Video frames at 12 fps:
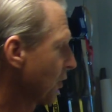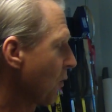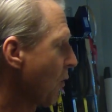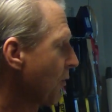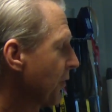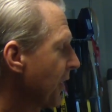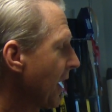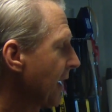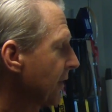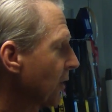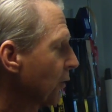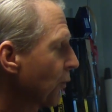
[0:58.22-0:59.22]
of go over
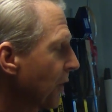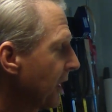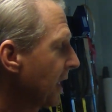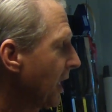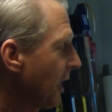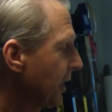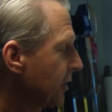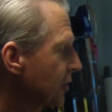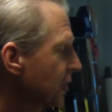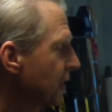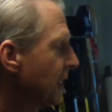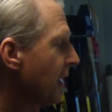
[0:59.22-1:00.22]
that. A ring hitch,
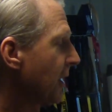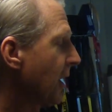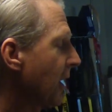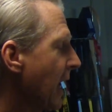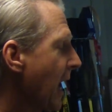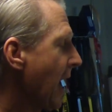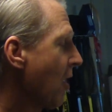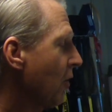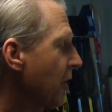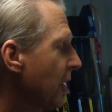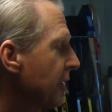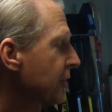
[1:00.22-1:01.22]
a cow
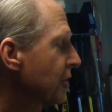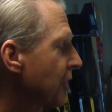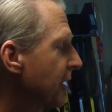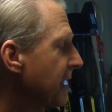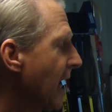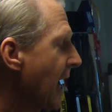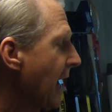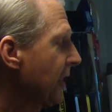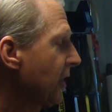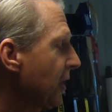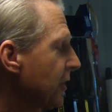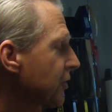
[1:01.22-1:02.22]
hitch, a tag
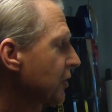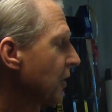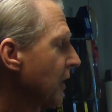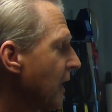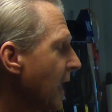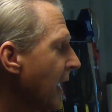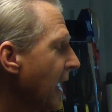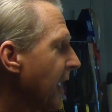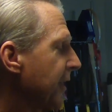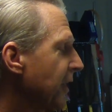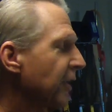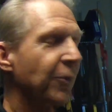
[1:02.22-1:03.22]
hitch,
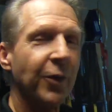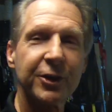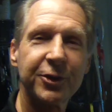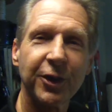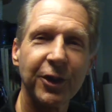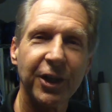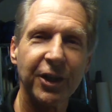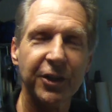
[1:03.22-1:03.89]
and interestingly